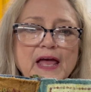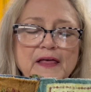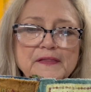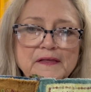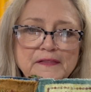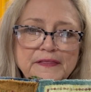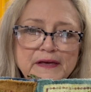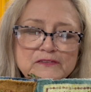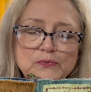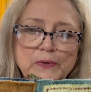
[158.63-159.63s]
And then
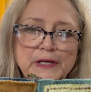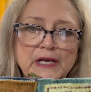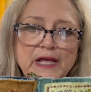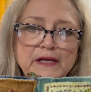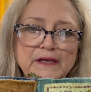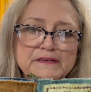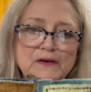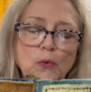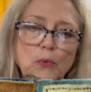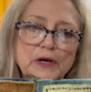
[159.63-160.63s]
this one is
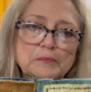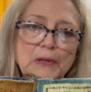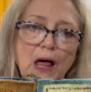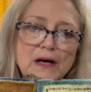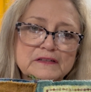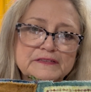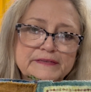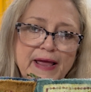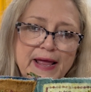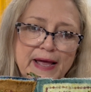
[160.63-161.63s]
a wood block
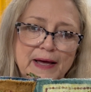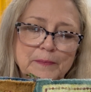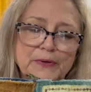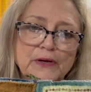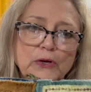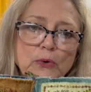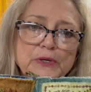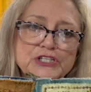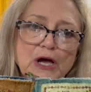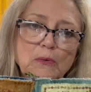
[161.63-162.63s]
stamp,
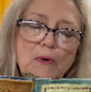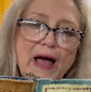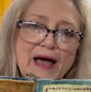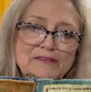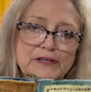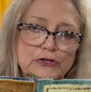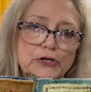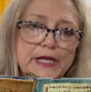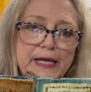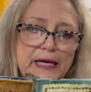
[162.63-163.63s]
which I will have in your
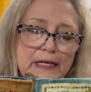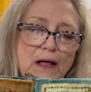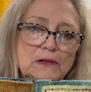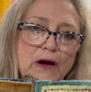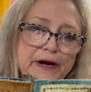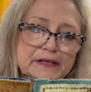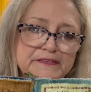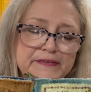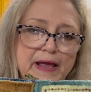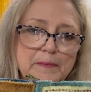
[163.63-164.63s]
kit. I'll already
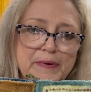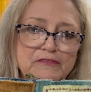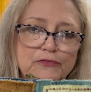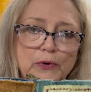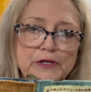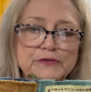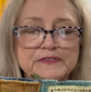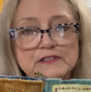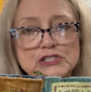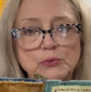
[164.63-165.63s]
stamp it for you
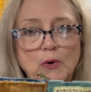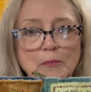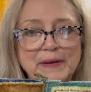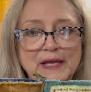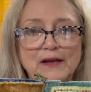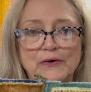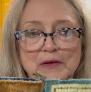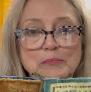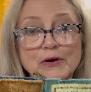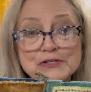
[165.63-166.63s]
since you won't be here
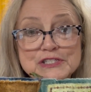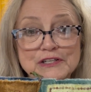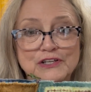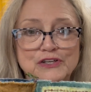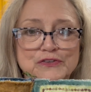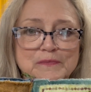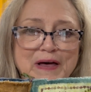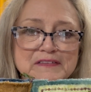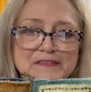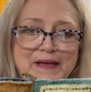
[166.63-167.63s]
in person to use
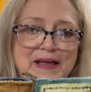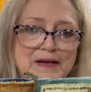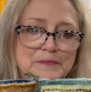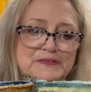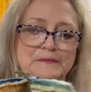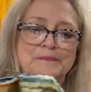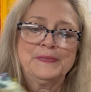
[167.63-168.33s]
my stamps.